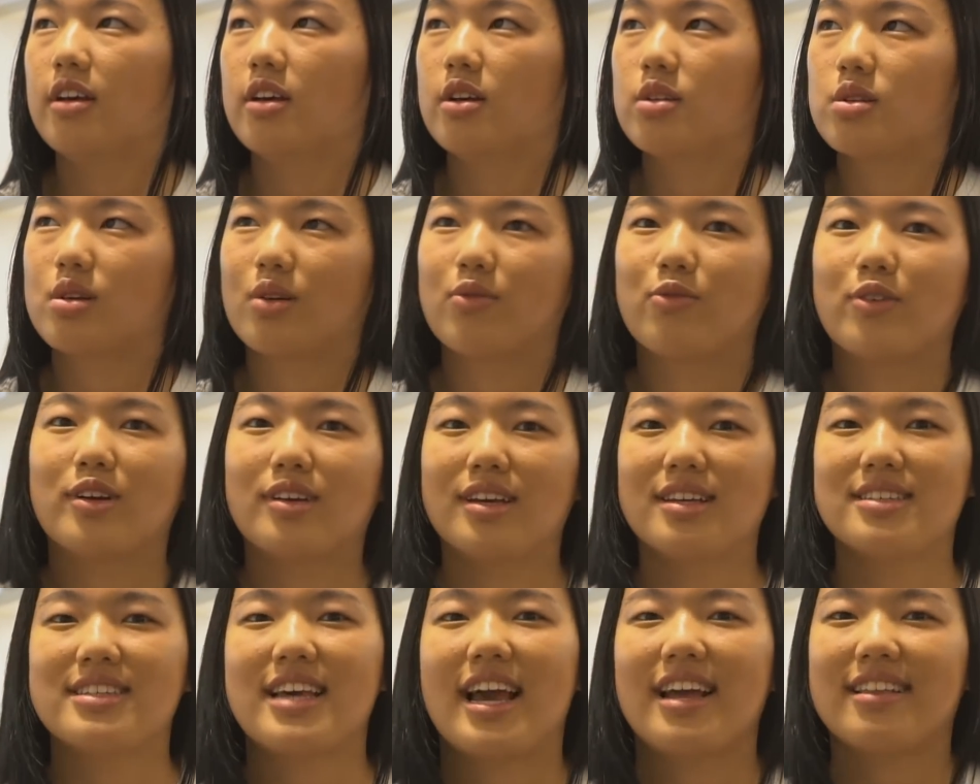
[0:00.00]
So
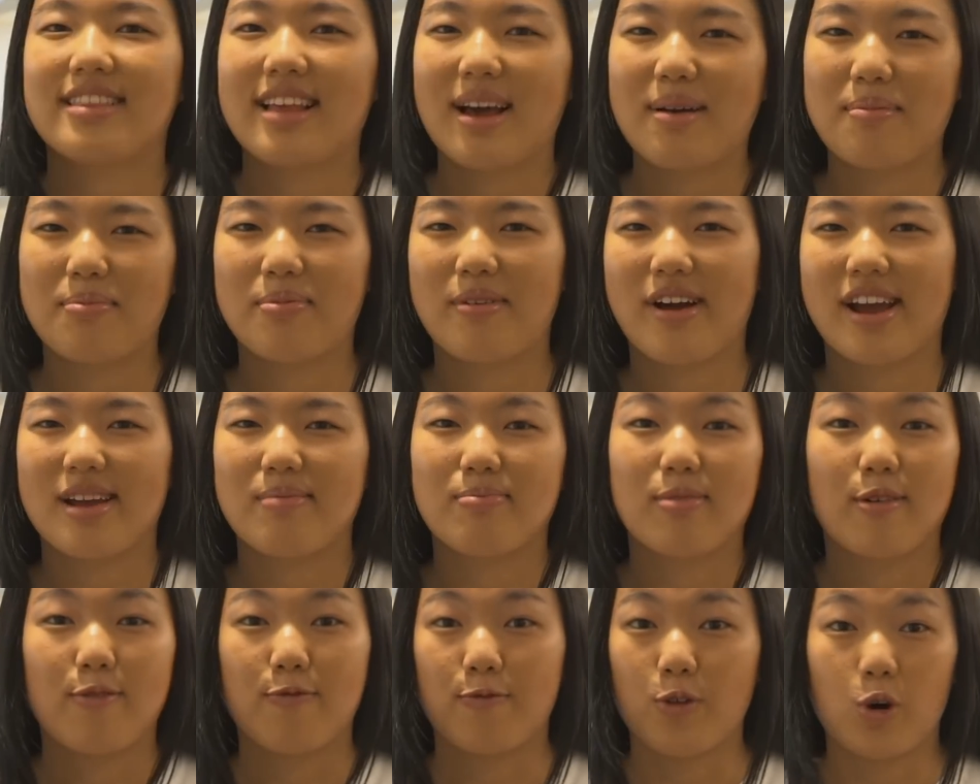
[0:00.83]
really take that break
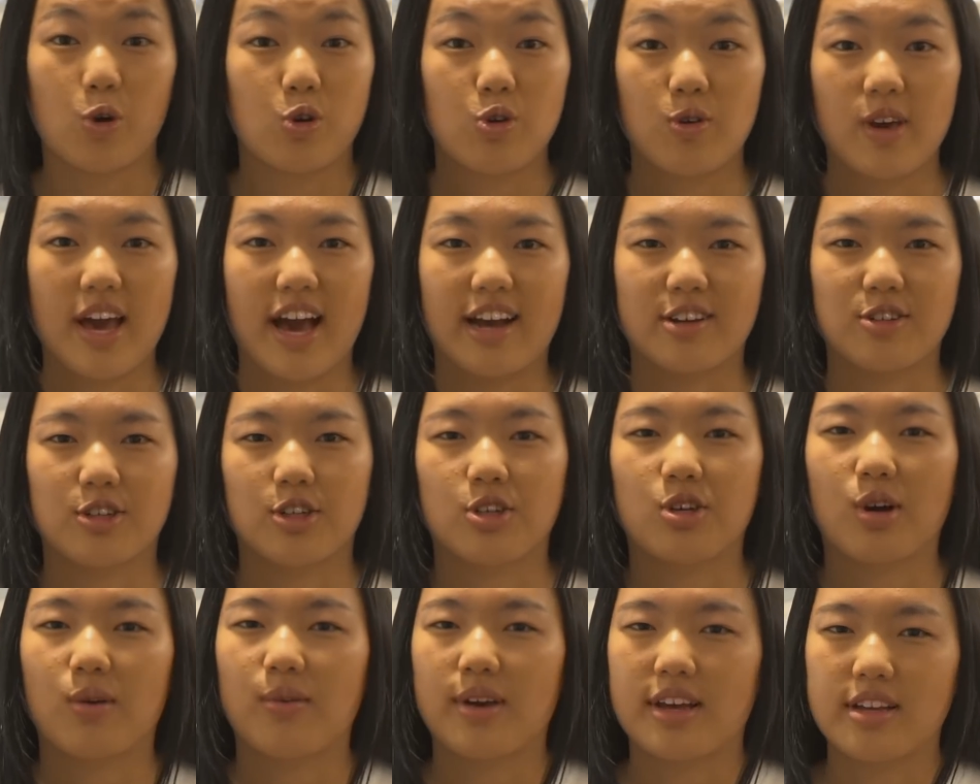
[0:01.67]
before you actually
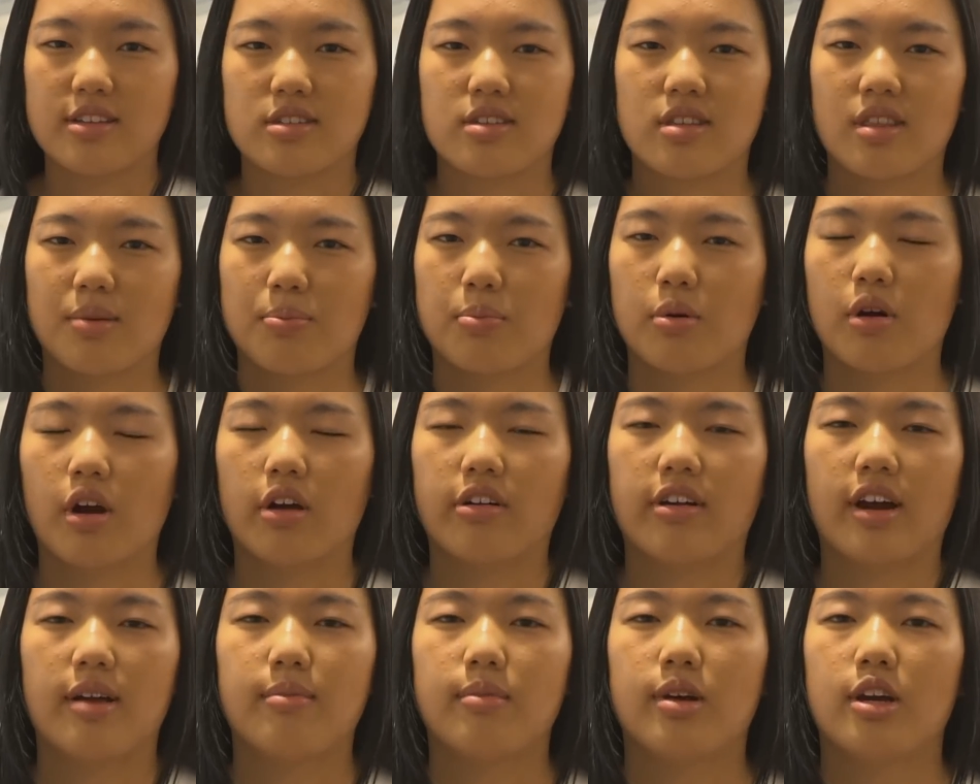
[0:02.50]
go into the
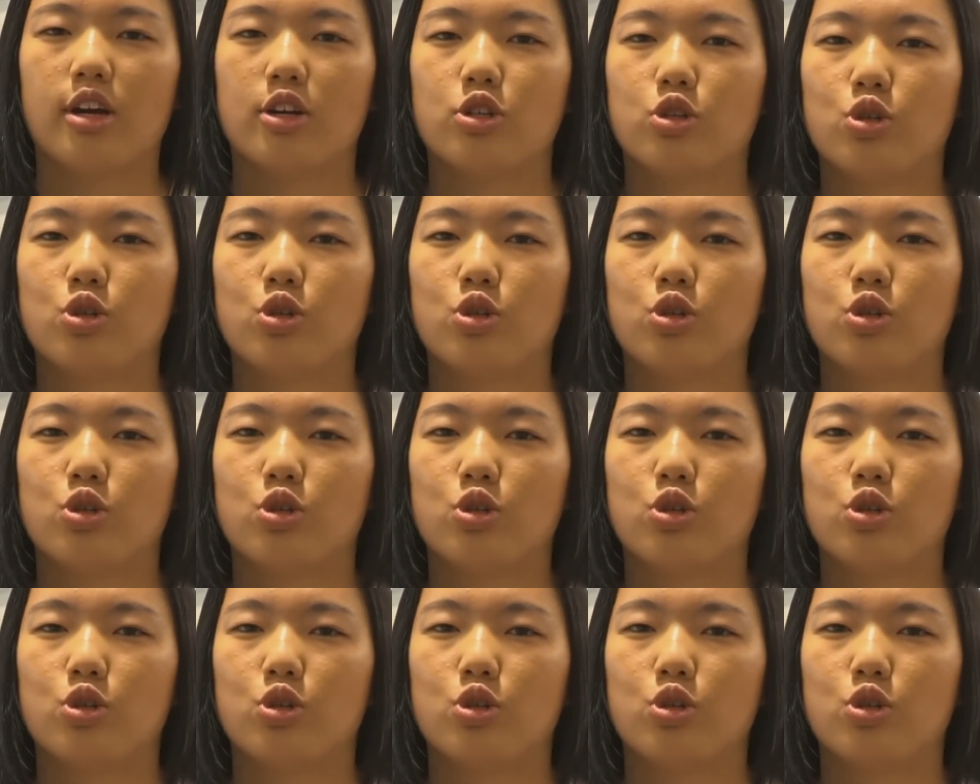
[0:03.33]
program